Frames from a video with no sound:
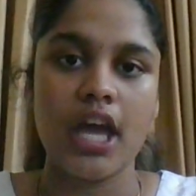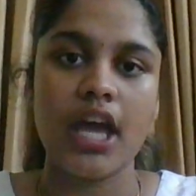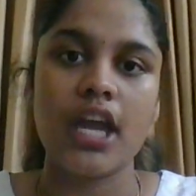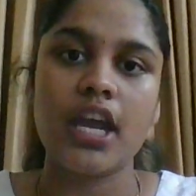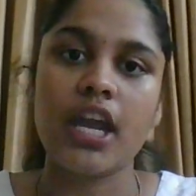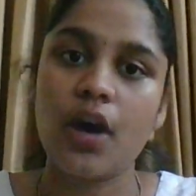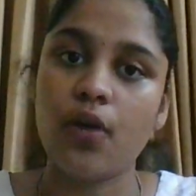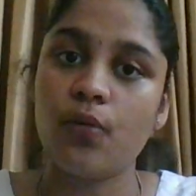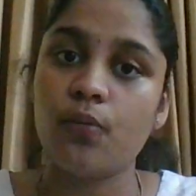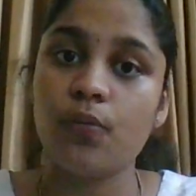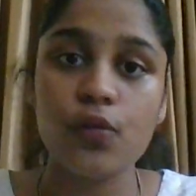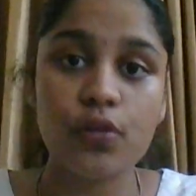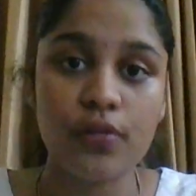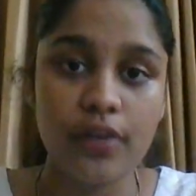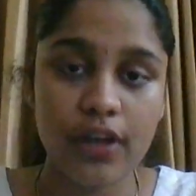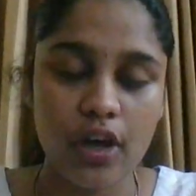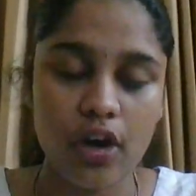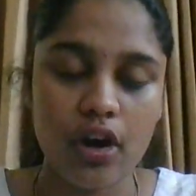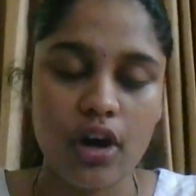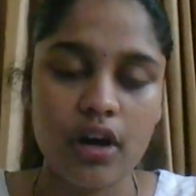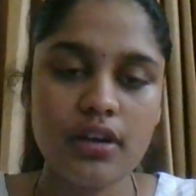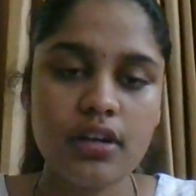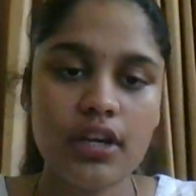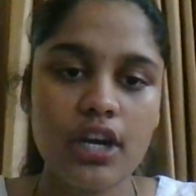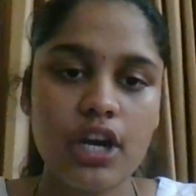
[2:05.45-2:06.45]
Now moving
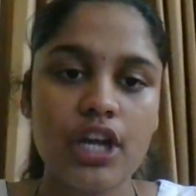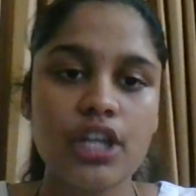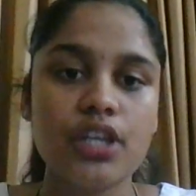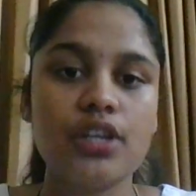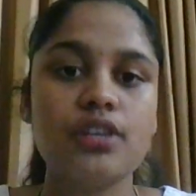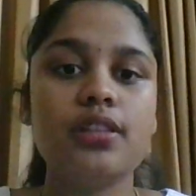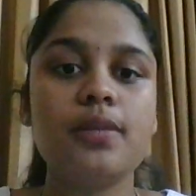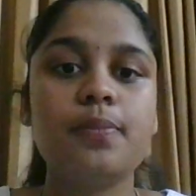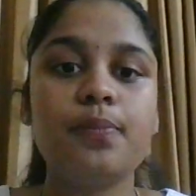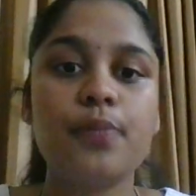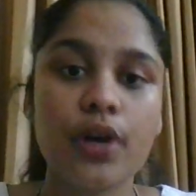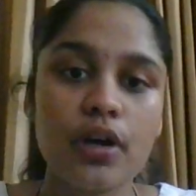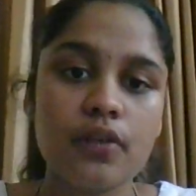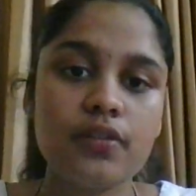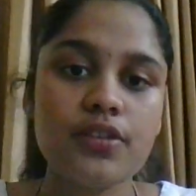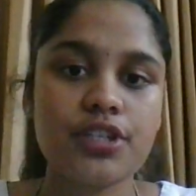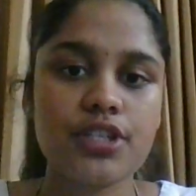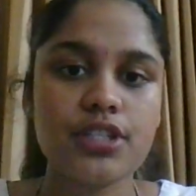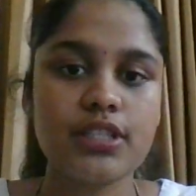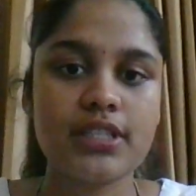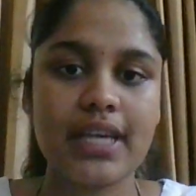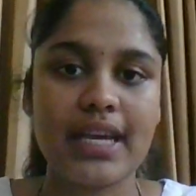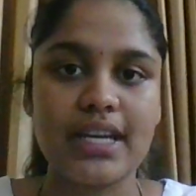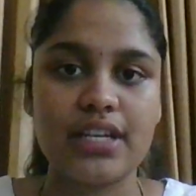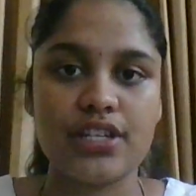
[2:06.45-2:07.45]
on to the
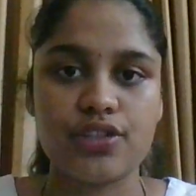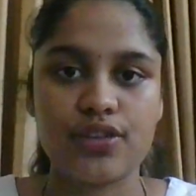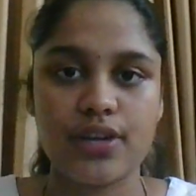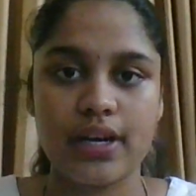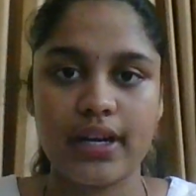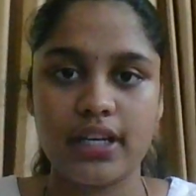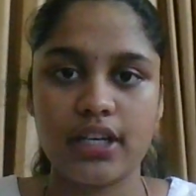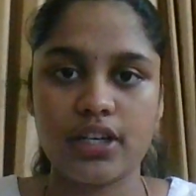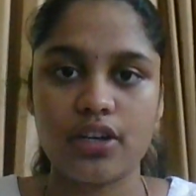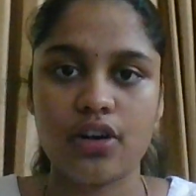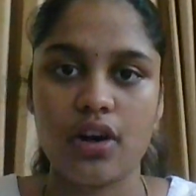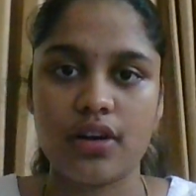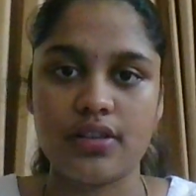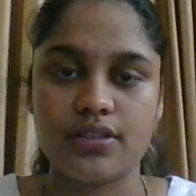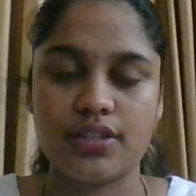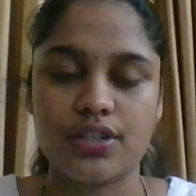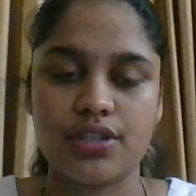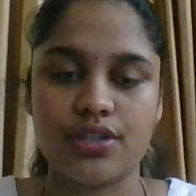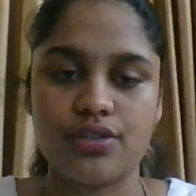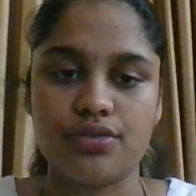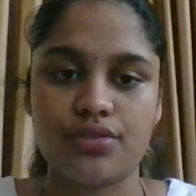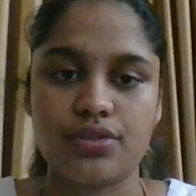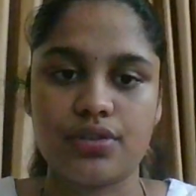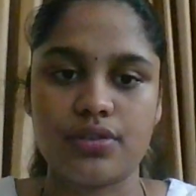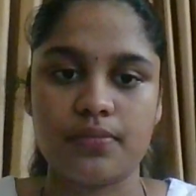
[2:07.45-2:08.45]
provisions enshrined in
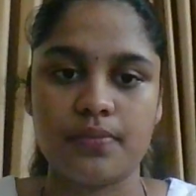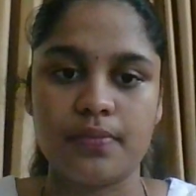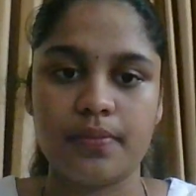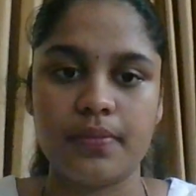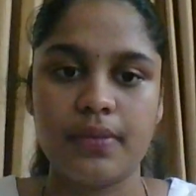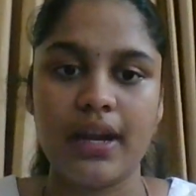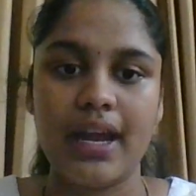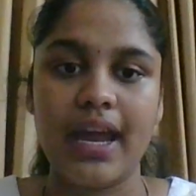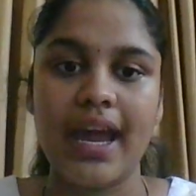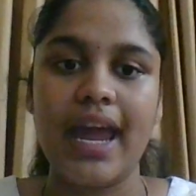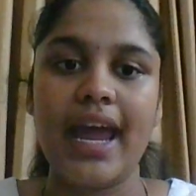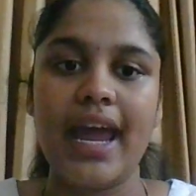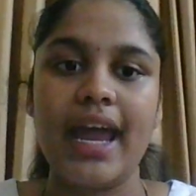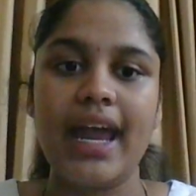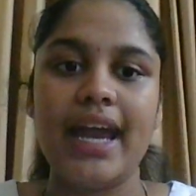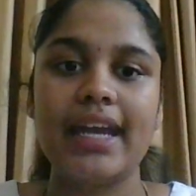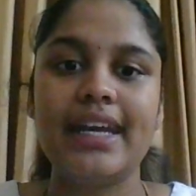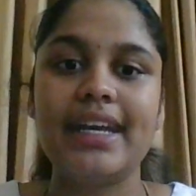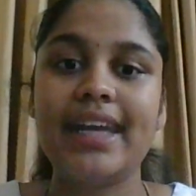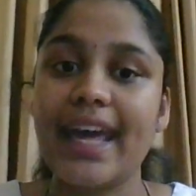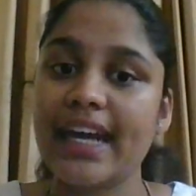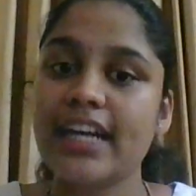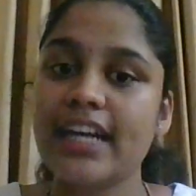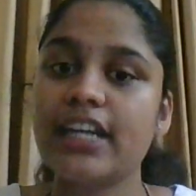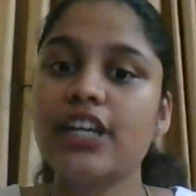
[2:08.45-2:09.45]
Constitution.
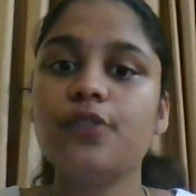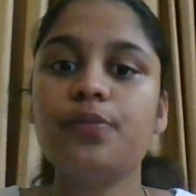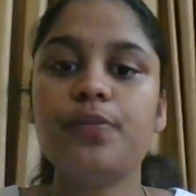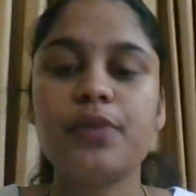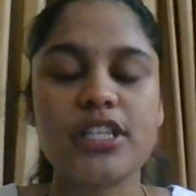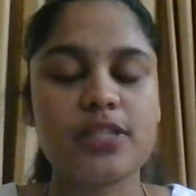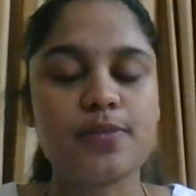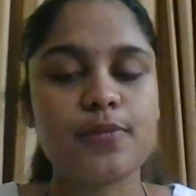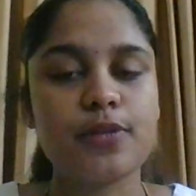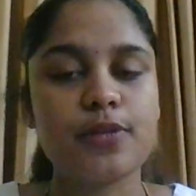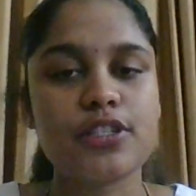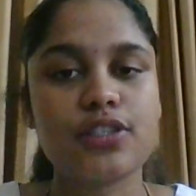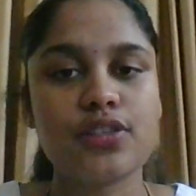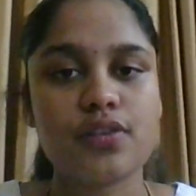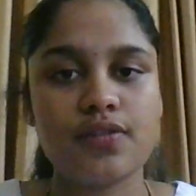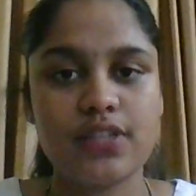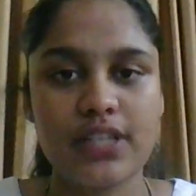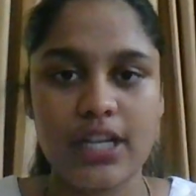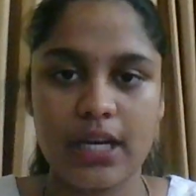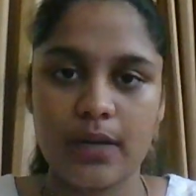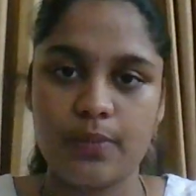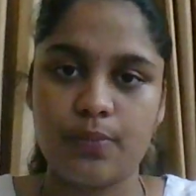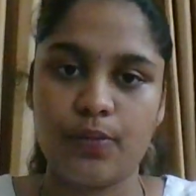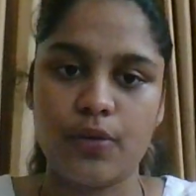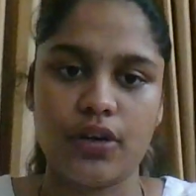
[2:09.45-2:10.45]
Directive Principles of
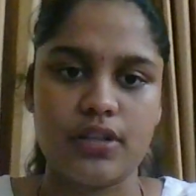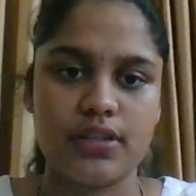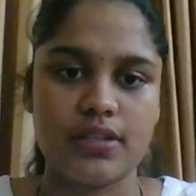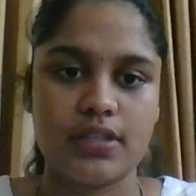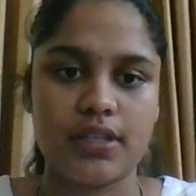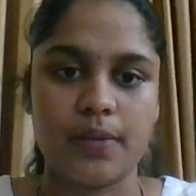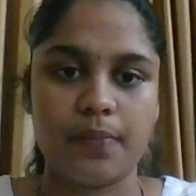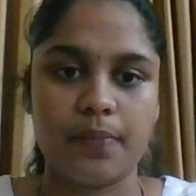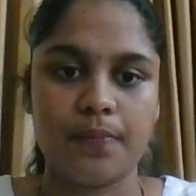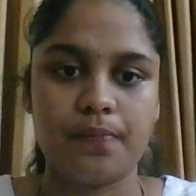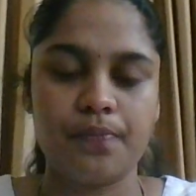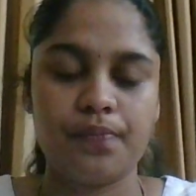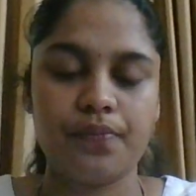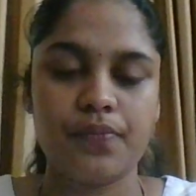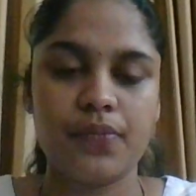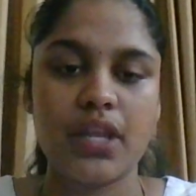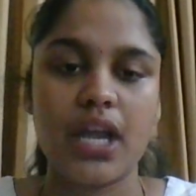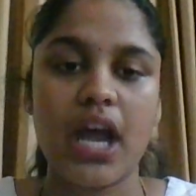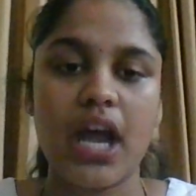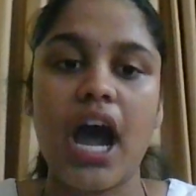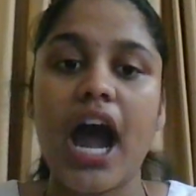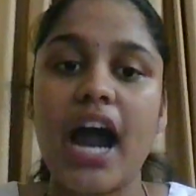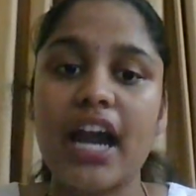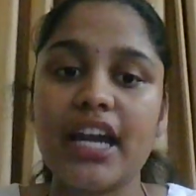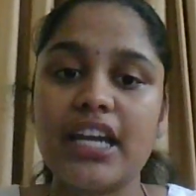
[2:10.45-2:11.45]
State Policy.
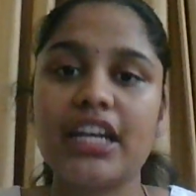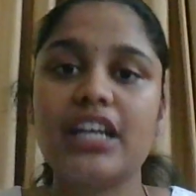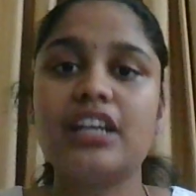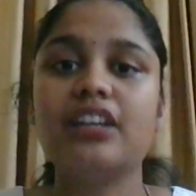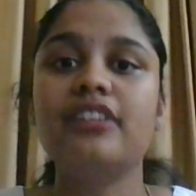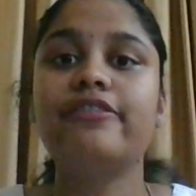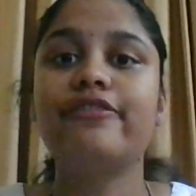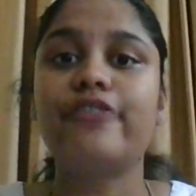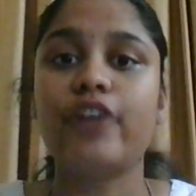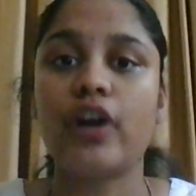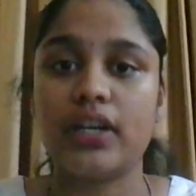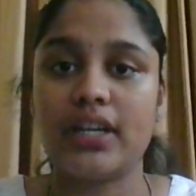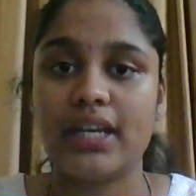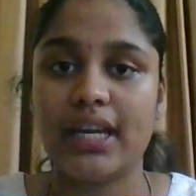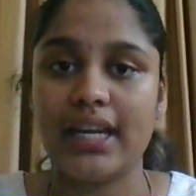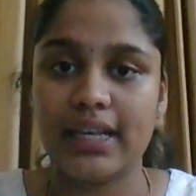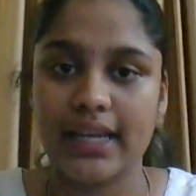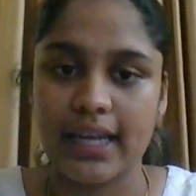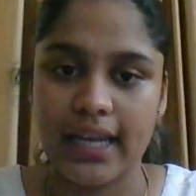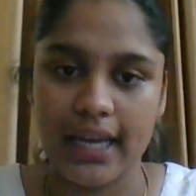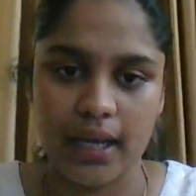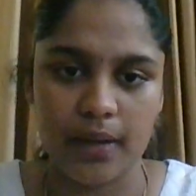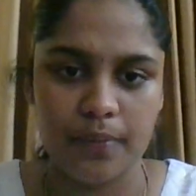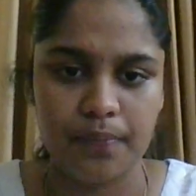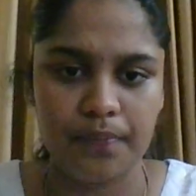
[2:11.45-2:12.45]
Article
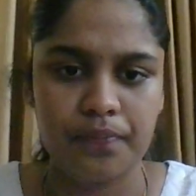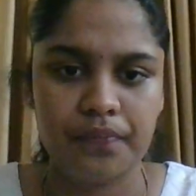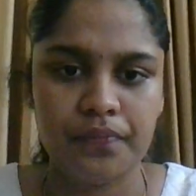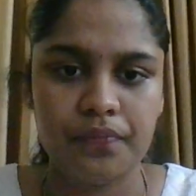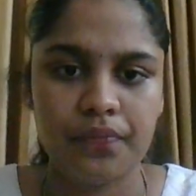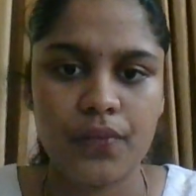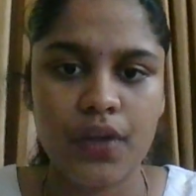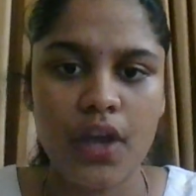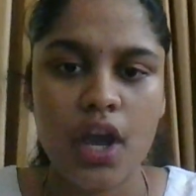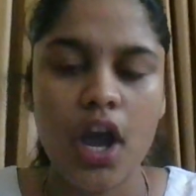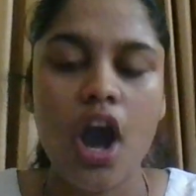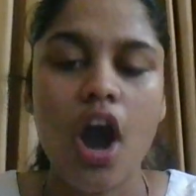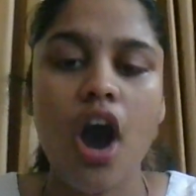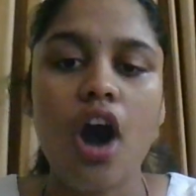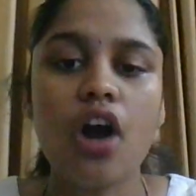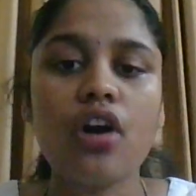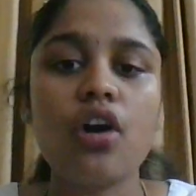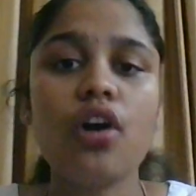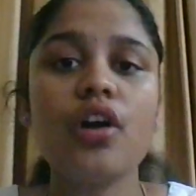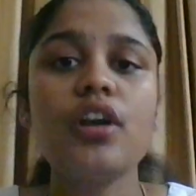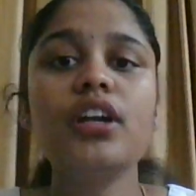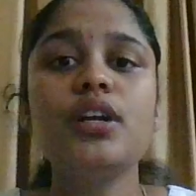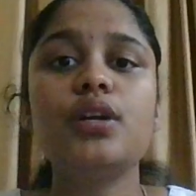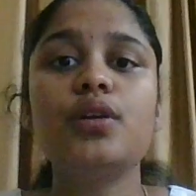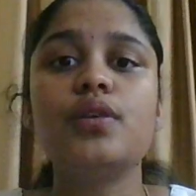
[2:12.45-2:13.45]
48A.
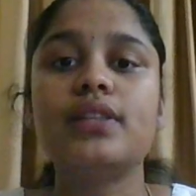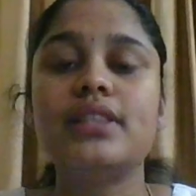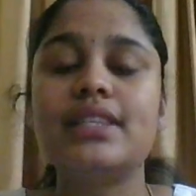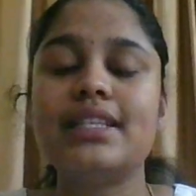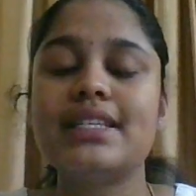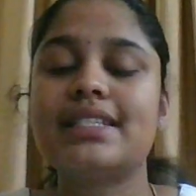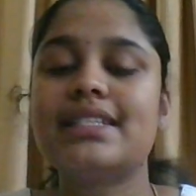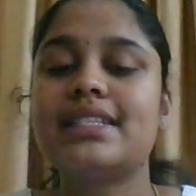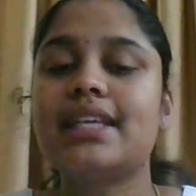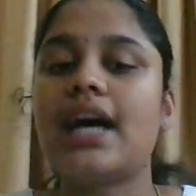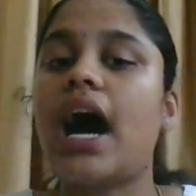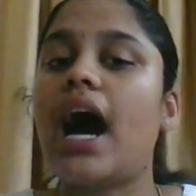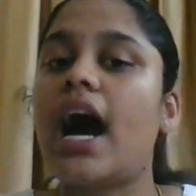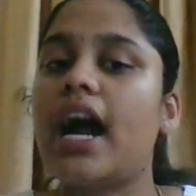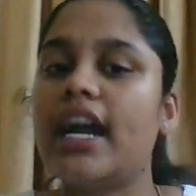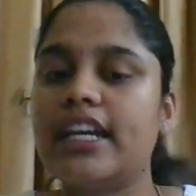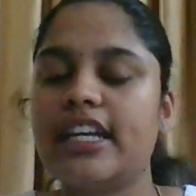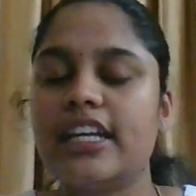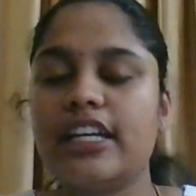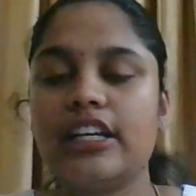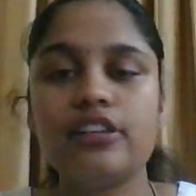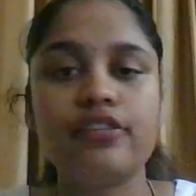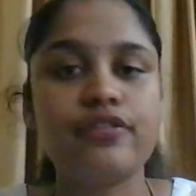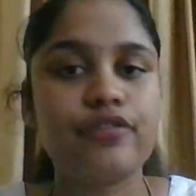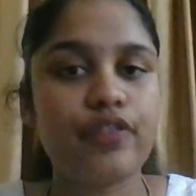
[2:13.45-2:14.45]
According to this
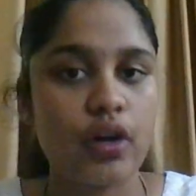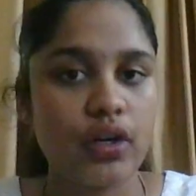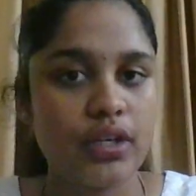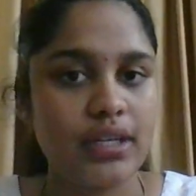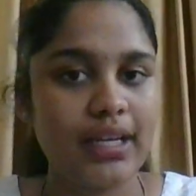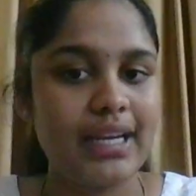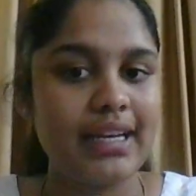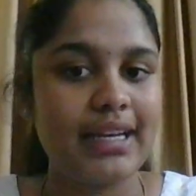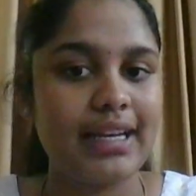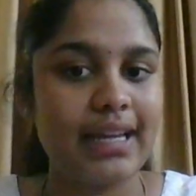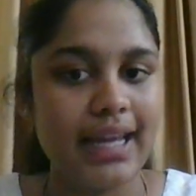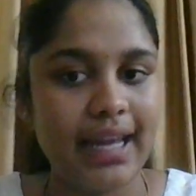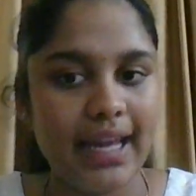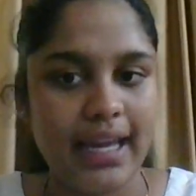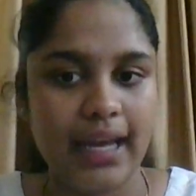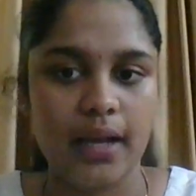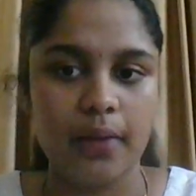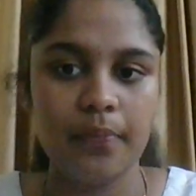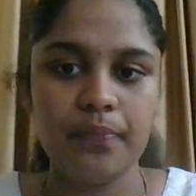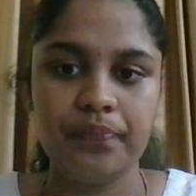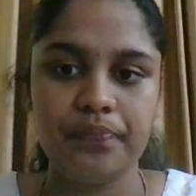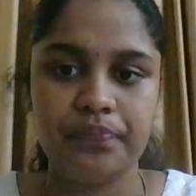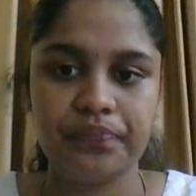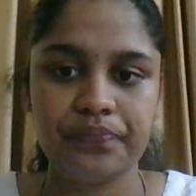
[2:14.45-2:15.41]
Article 48A,